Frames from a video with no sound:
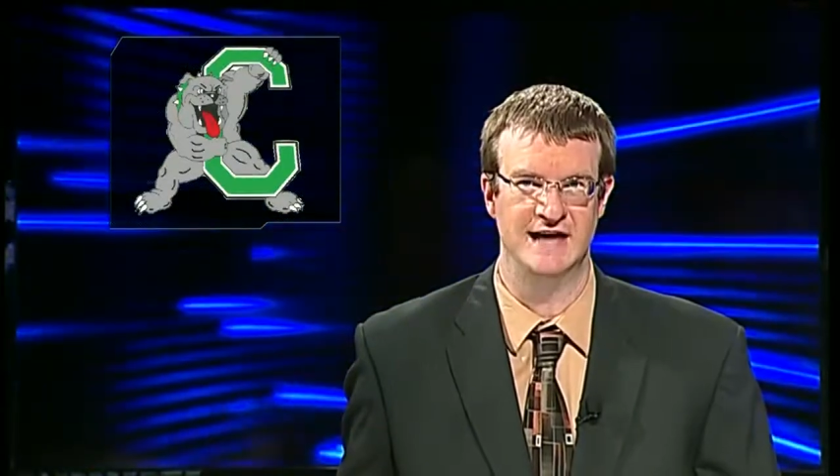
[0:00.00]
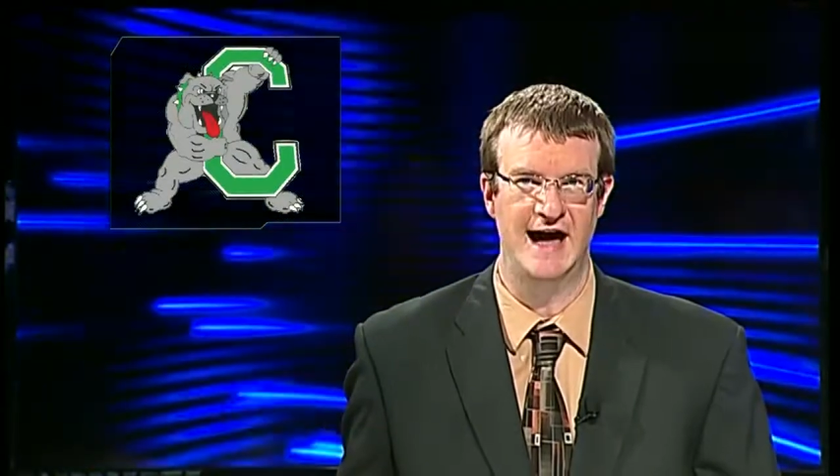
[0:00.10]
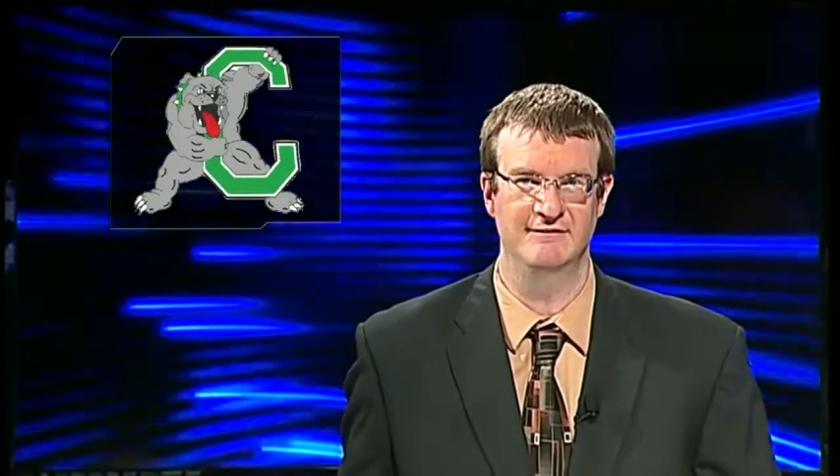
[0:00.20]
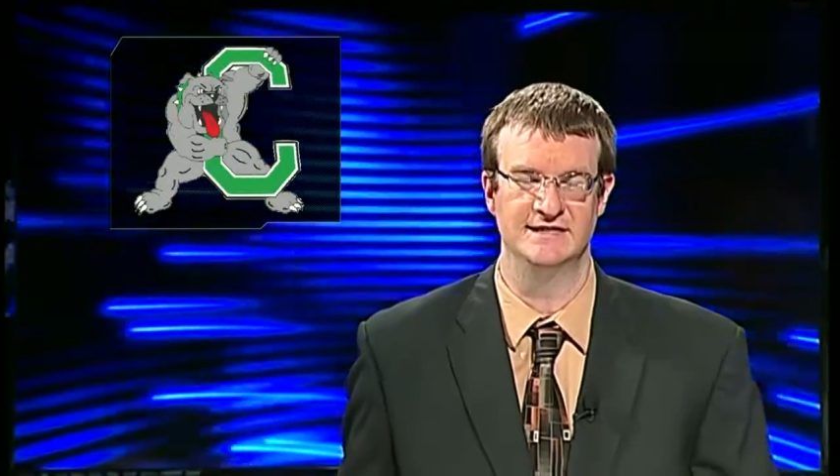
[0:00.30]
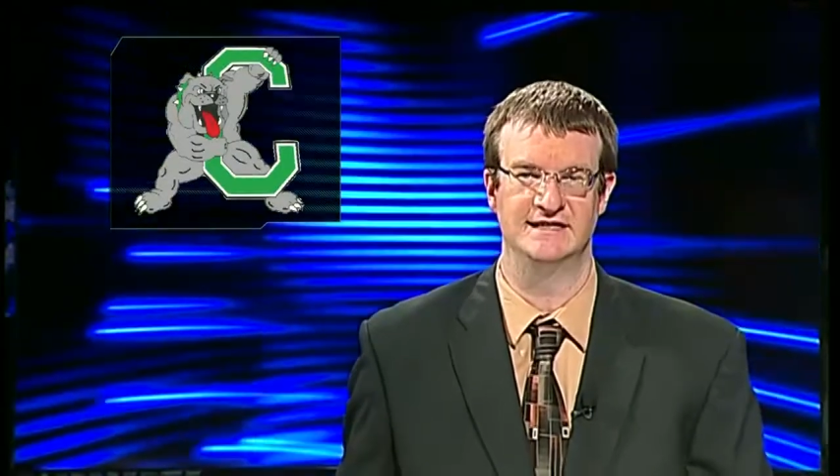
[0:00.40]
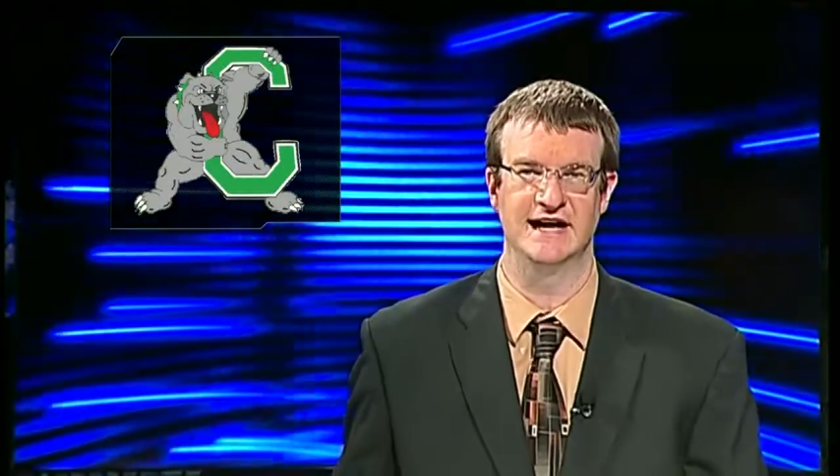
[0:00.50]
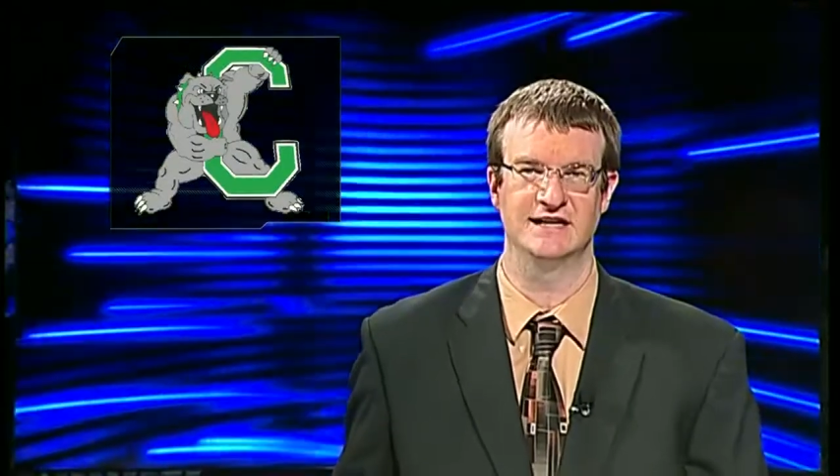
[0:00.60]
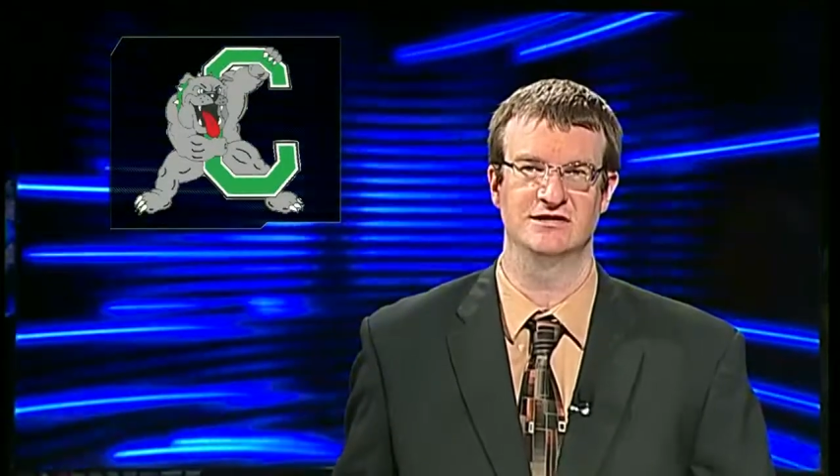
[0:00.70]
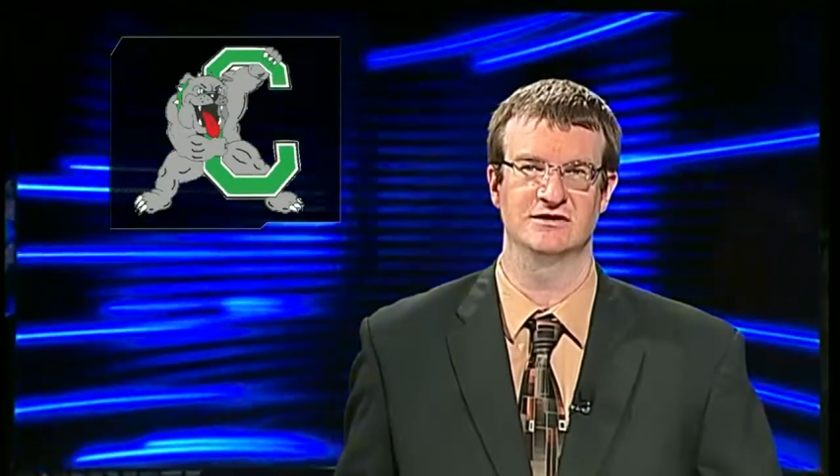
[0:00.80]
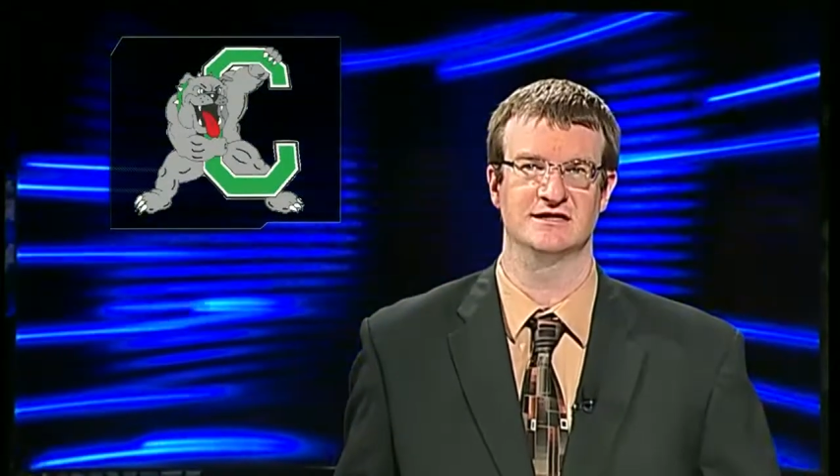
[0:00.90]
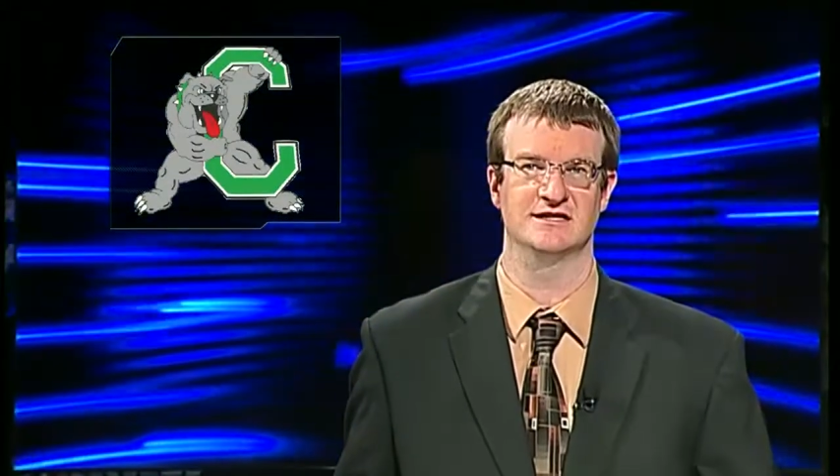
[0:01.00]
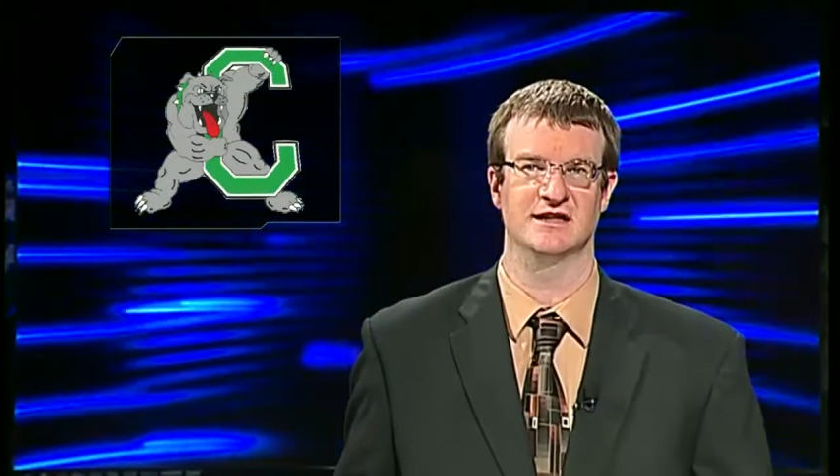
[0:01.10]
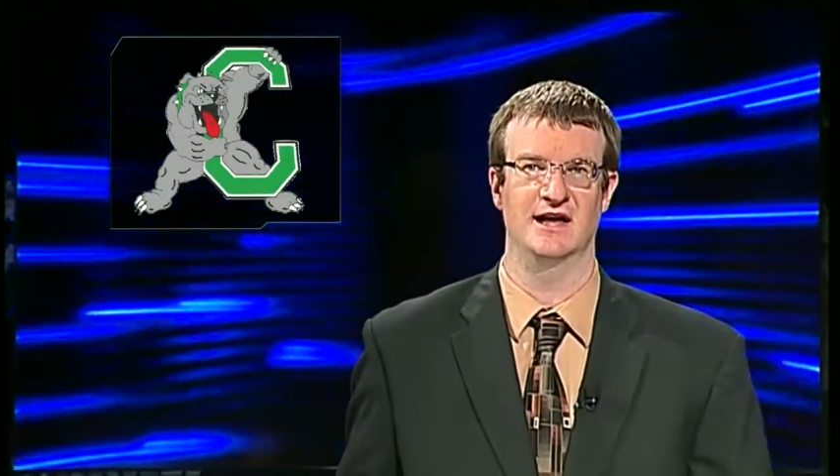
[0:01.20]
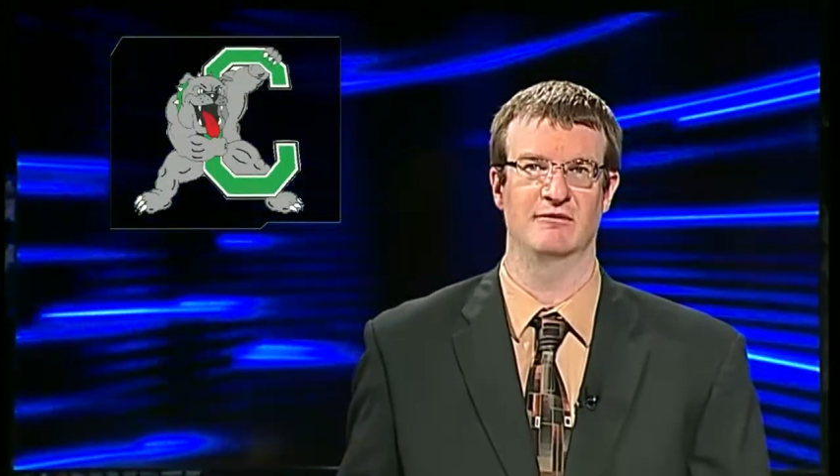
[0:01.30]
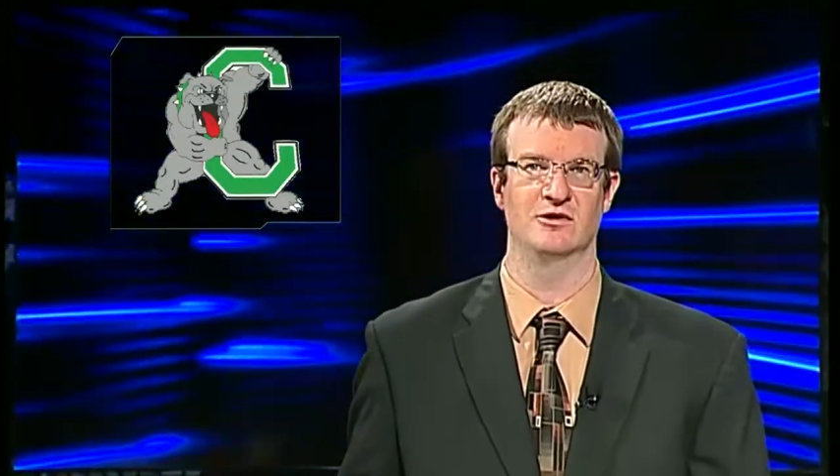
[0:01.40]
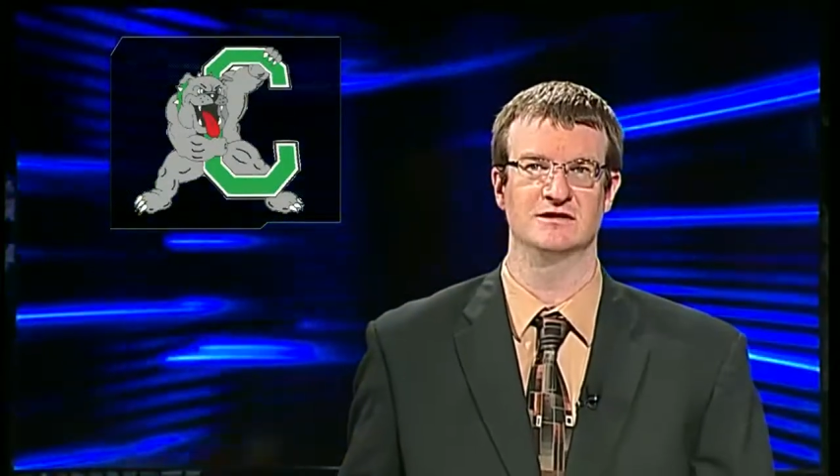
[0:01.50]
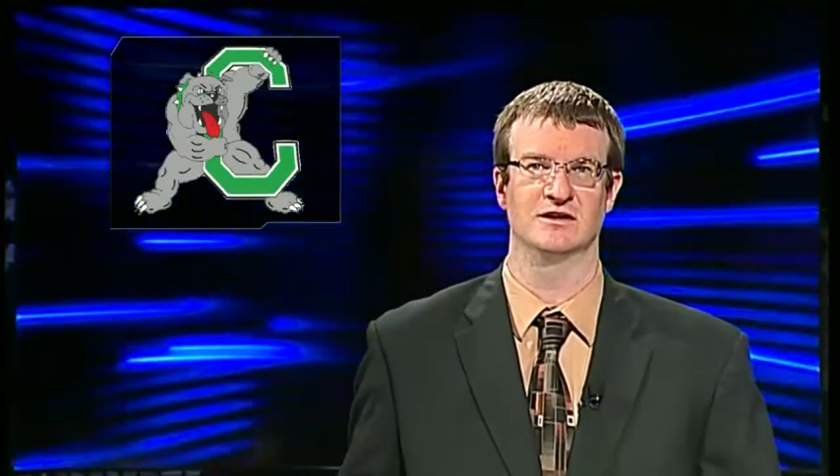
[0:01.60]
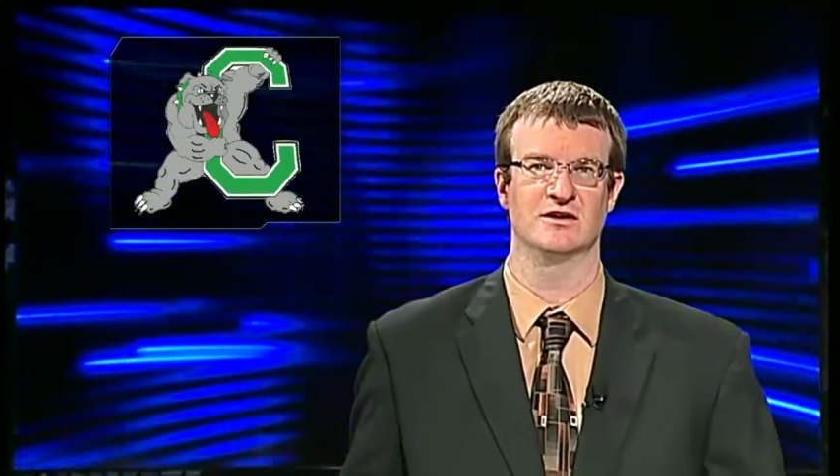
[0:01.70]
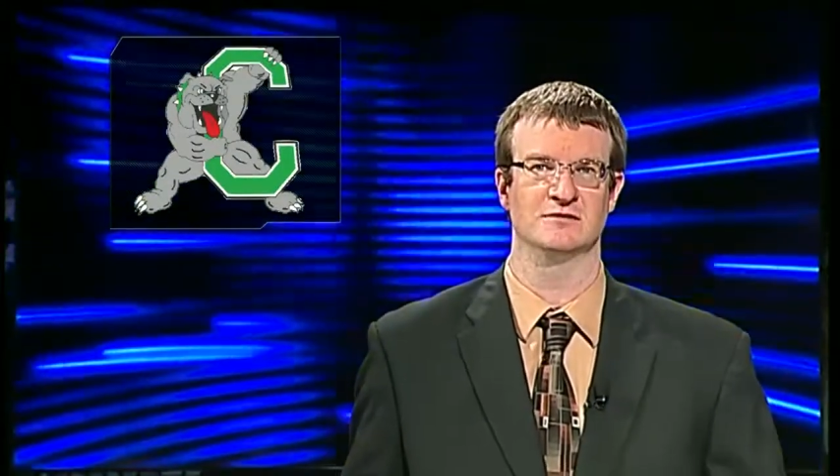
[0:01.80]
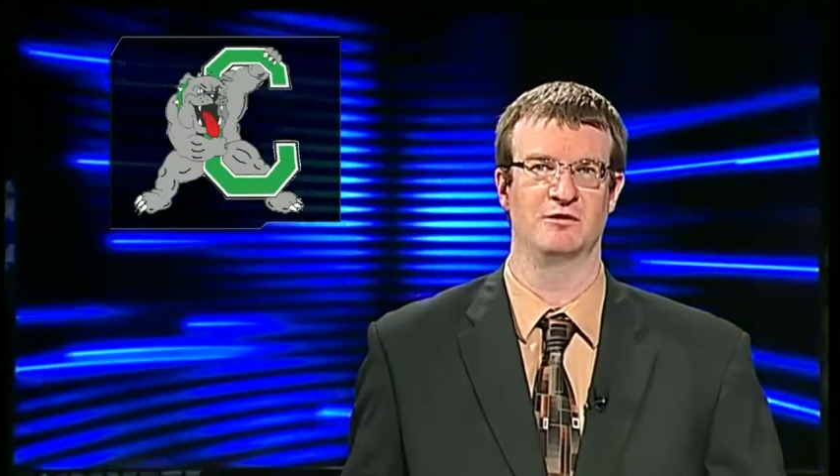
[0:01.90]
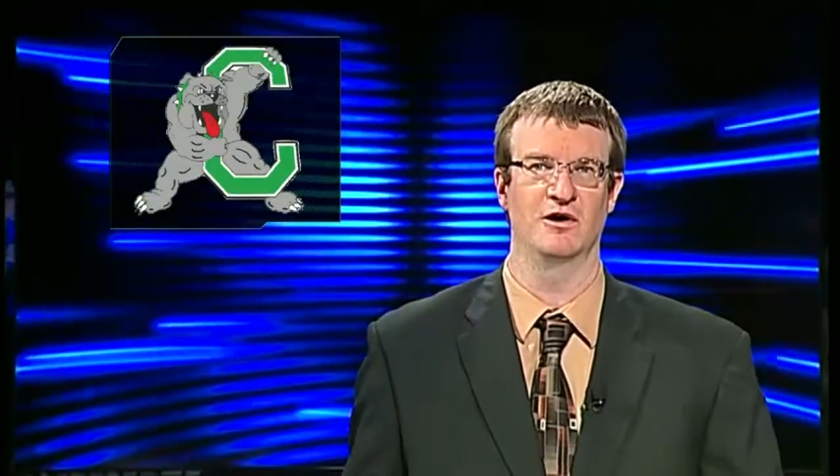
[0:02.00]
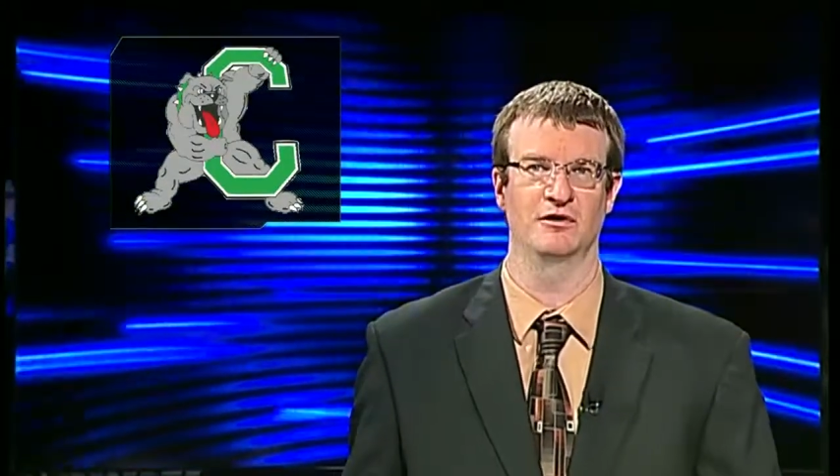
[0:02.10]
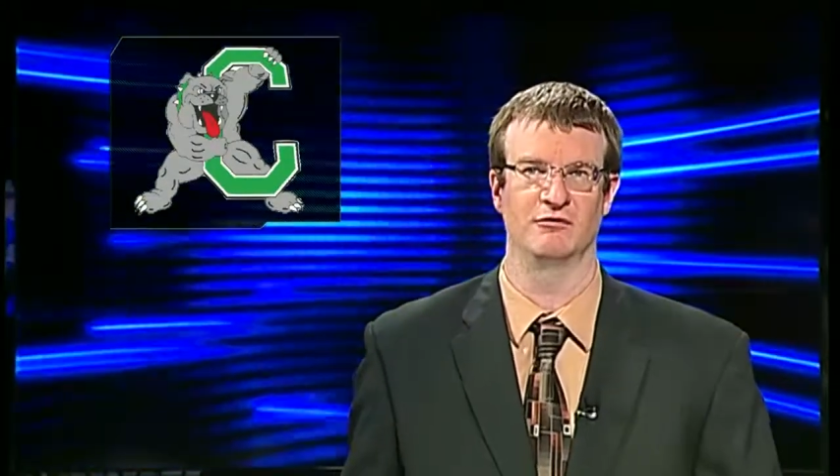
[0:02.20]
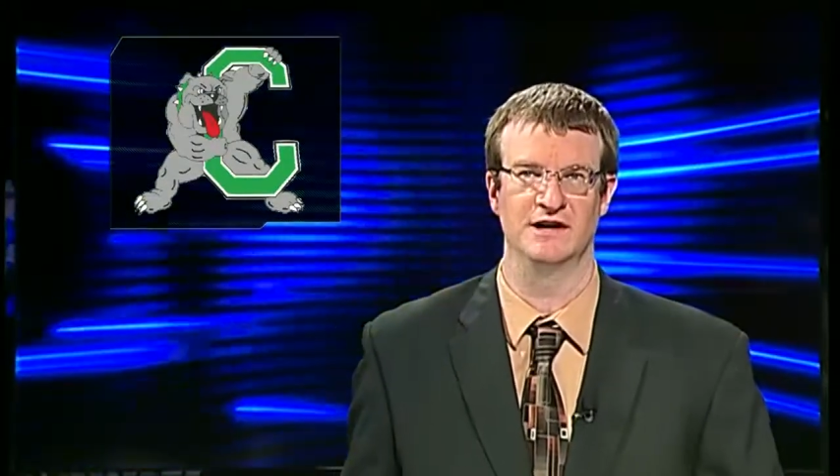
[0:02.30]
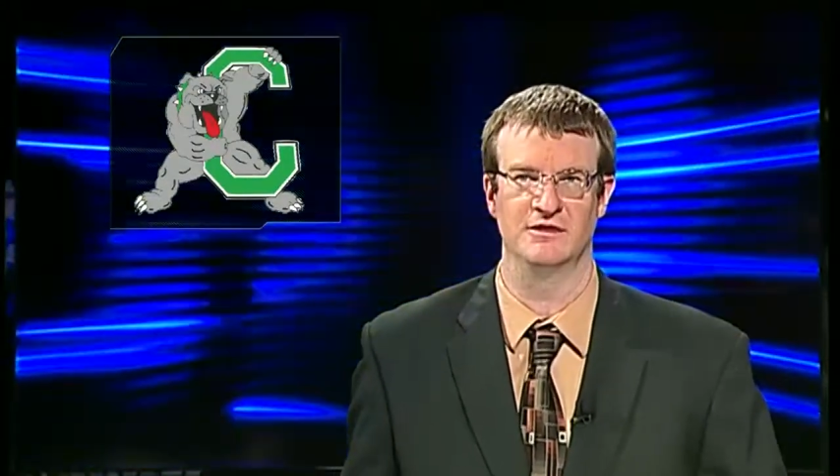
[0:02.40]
Diving sectionals, the Celina boys and girls both winning